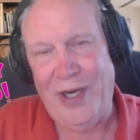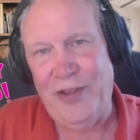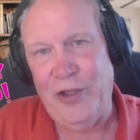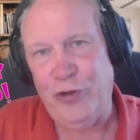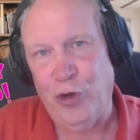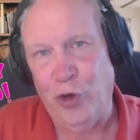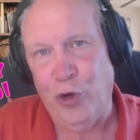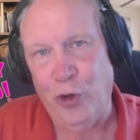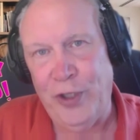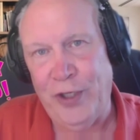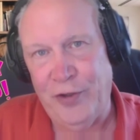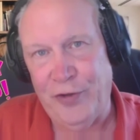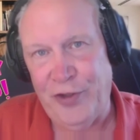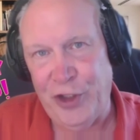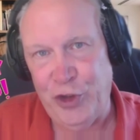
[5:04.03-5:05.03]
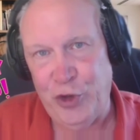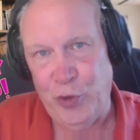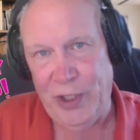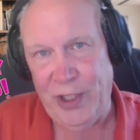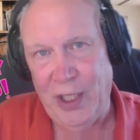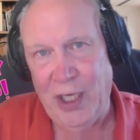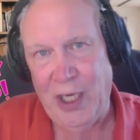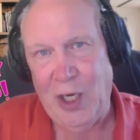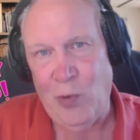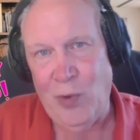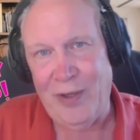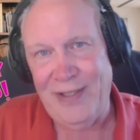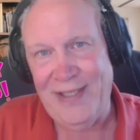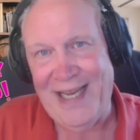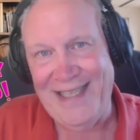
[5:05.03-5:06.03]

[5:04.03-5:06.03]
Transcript: right at the turn of the century, around